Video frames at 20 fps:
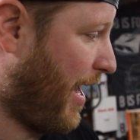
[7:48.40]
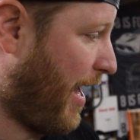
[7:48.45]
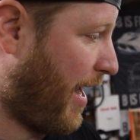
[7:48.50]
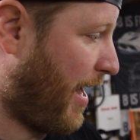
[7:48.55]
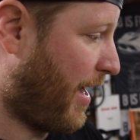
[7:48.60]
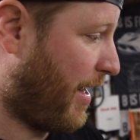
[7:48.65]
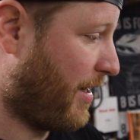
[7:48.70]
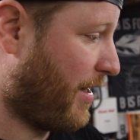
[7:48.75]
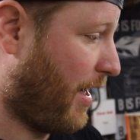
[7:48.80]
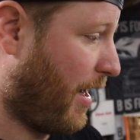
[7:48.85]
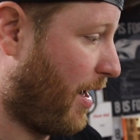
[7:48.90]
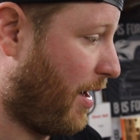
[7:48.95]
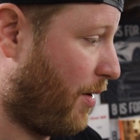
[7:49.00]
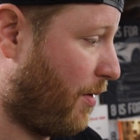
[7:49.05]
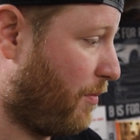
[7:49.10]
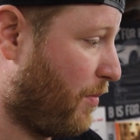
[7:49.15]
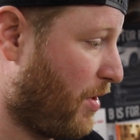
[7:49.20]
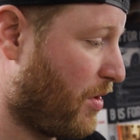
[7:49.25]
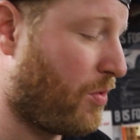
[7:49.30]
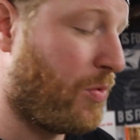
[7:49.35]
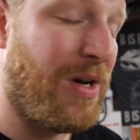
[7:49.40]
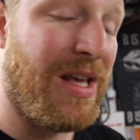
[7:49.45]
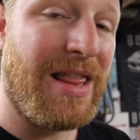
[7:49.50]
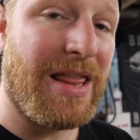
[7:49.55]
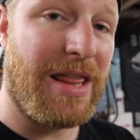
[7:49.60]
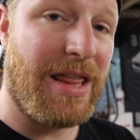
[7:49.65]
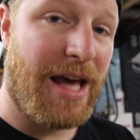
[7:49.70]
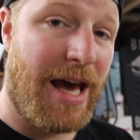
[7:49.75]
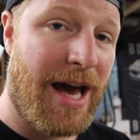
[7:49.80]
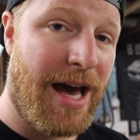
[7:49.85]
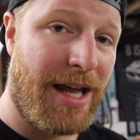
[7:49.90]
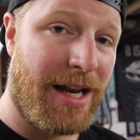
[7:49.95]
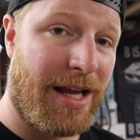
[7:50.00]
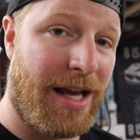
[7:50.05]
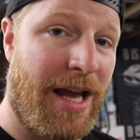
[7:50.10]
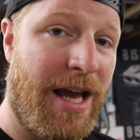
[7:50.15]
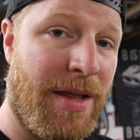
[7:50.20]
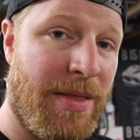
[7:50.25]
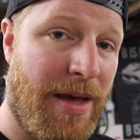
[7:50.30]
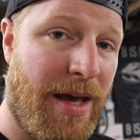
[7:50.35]
And uh, between
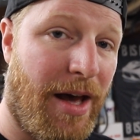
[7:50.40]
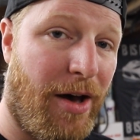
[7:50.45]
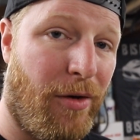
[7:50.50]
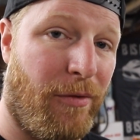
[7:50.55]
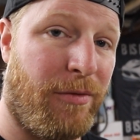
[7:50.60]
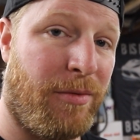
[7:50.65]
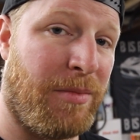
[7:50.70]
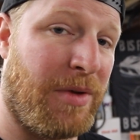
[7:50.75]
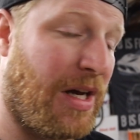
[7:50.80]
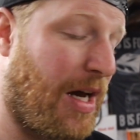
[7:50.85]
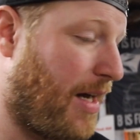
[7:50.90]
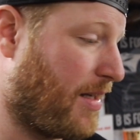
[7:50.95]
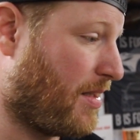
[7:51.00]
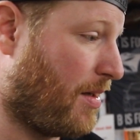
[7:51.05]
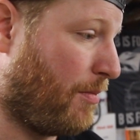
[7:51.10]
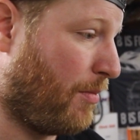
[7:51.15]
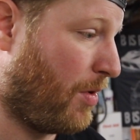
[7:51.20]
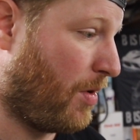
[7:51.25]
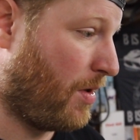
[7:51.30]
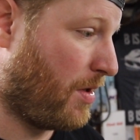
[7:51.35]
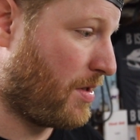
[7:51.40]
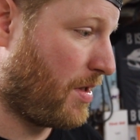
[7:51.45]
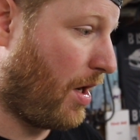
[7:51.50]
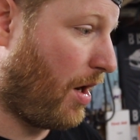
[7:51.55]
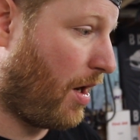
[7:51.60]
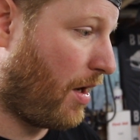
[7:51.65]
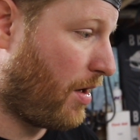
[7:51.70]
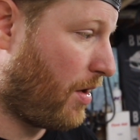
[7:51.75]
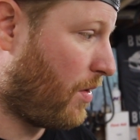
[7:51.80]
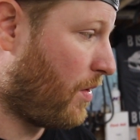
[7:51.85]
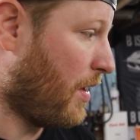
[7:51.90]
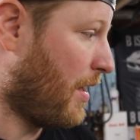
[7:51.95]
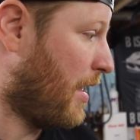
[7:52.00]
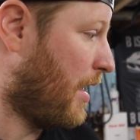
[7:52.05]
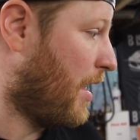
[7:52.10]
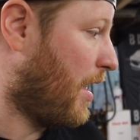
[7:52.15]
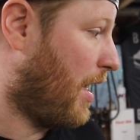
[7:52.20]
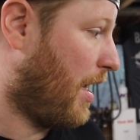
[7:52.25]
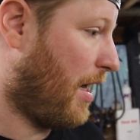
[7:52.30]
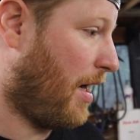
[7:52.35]
that and the help from the guys at Mullins Auto,
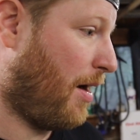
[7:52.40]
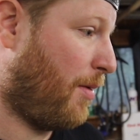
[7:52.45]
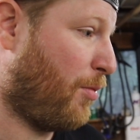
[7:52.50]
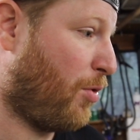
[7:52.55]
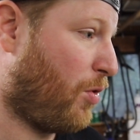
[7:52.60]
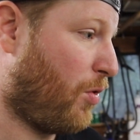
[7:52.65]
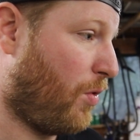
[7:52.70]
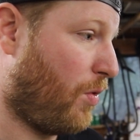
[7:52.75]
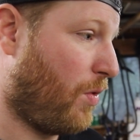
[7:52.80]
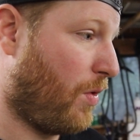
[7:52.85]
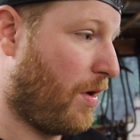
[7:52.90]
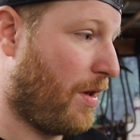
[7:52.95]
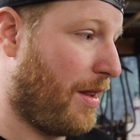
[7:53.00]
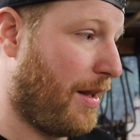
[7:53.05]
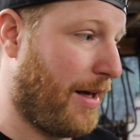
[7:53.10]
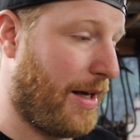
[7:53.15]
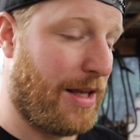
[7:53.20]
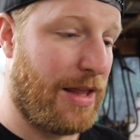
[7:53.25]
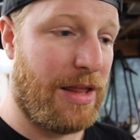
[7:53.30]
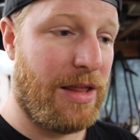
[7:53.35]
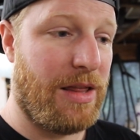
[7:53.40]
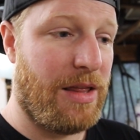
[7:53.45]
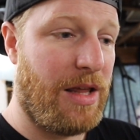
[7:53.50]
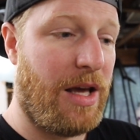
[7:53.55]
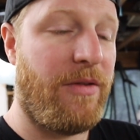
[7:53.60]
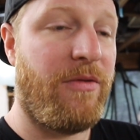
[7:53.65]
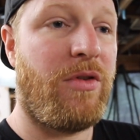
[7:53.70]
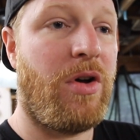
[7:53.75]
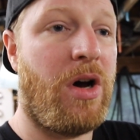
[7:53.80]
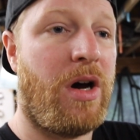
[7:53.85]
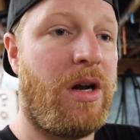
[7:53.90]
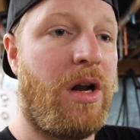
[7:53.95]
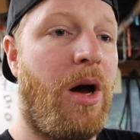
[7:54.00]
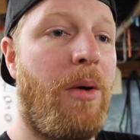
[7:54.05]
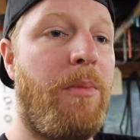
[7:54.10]
um, who like they've gone